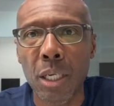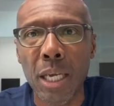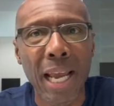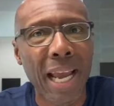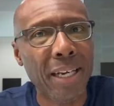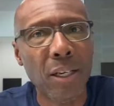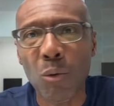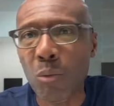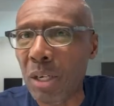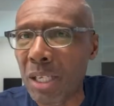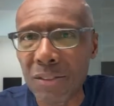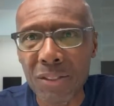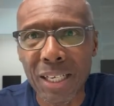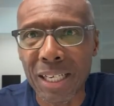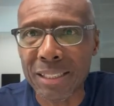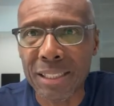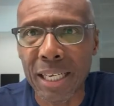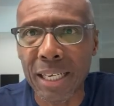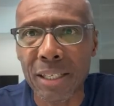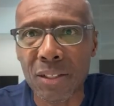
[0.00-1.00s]
And the reason I
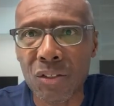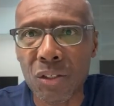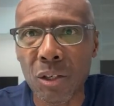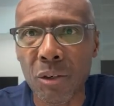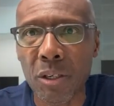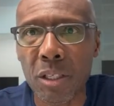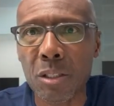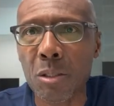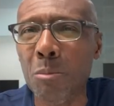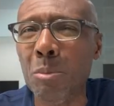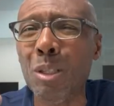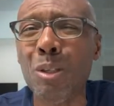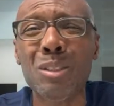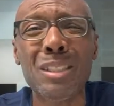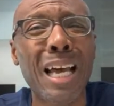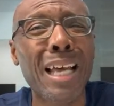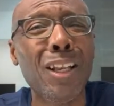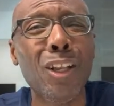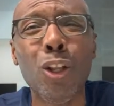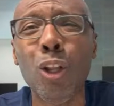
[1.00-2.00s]
take it serious is because
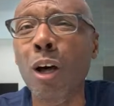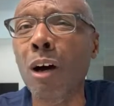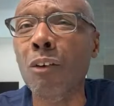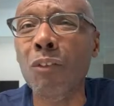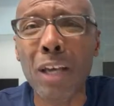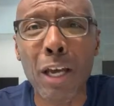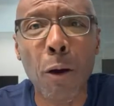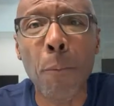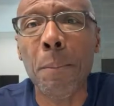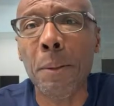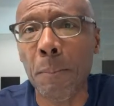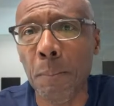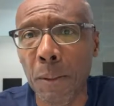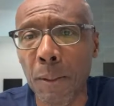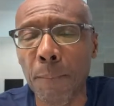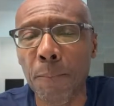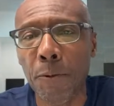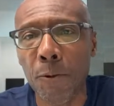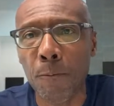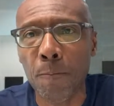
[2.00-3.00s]
I love helping
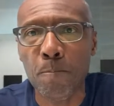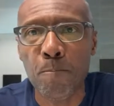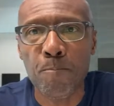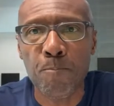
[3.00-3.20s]
people.